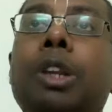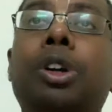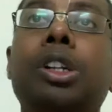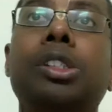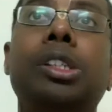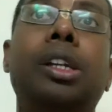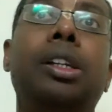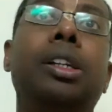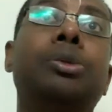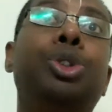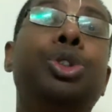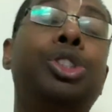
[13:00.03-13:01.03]
what is that,
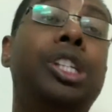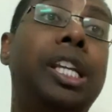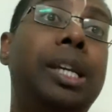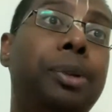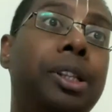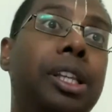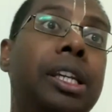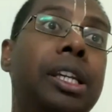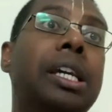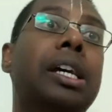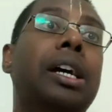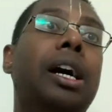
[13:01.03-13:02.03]
to sleep in
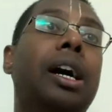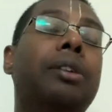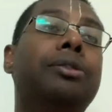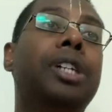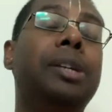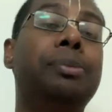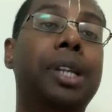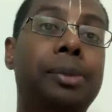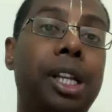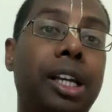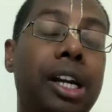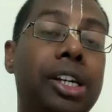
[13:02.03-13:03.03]
the very
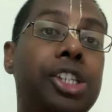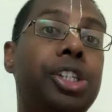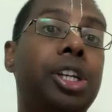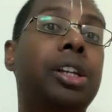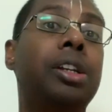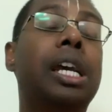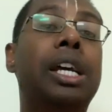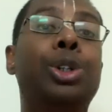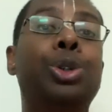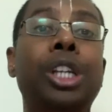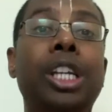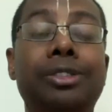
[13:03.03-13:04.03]
minimal condition,
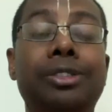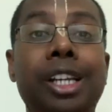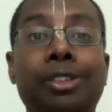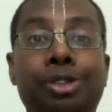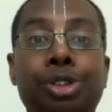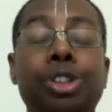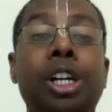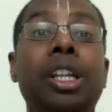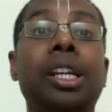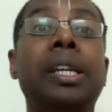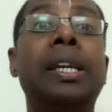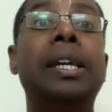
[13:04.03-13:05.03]
to eat very
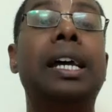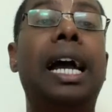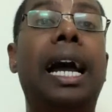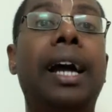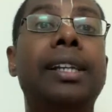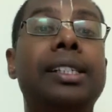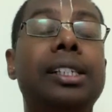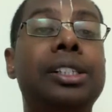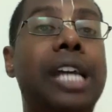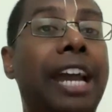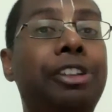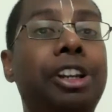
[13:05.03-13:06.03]
frugally, and
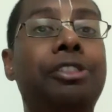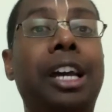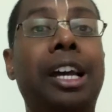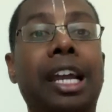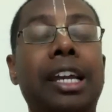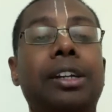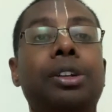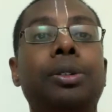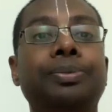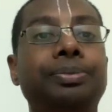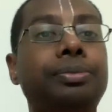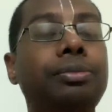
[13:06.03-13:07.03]
in every way,
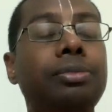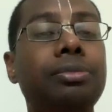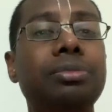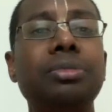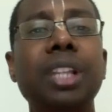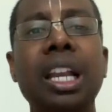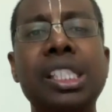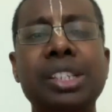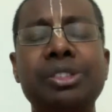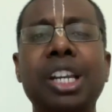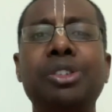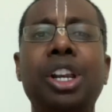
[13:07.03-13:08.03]
it's
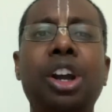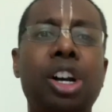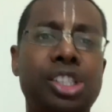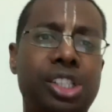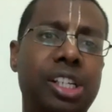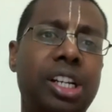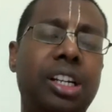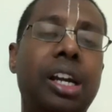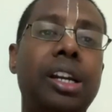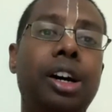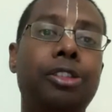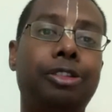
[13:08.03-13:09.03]
a very very austere
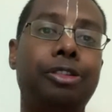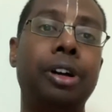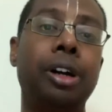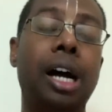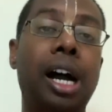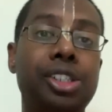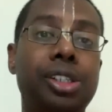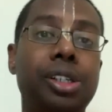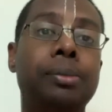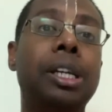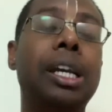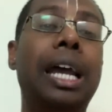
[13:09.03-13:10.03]
kind of
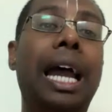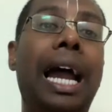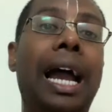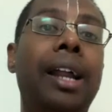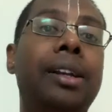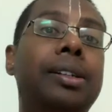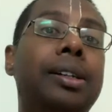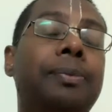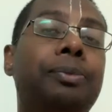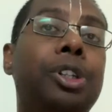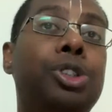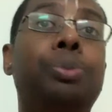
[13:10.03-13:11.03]
ashram, and
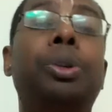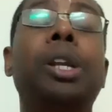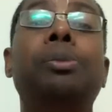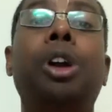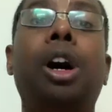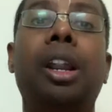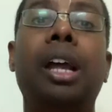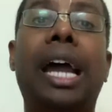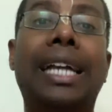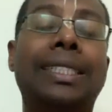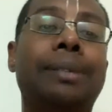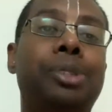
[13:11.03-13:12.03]
the Supreme Lord
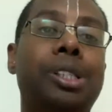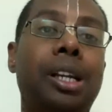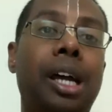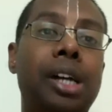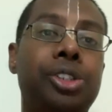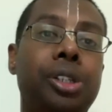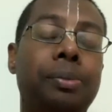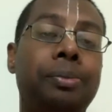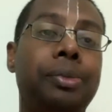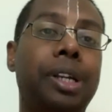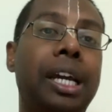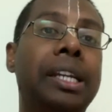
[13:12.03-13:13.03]
accepts that ashram,
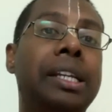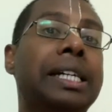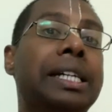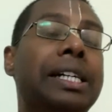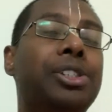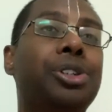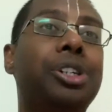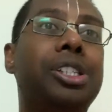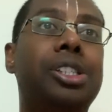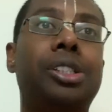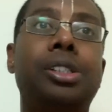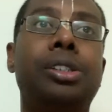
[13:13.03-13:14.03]
right? So
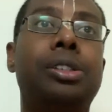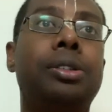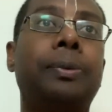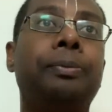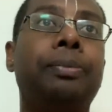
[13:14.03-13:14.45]
it is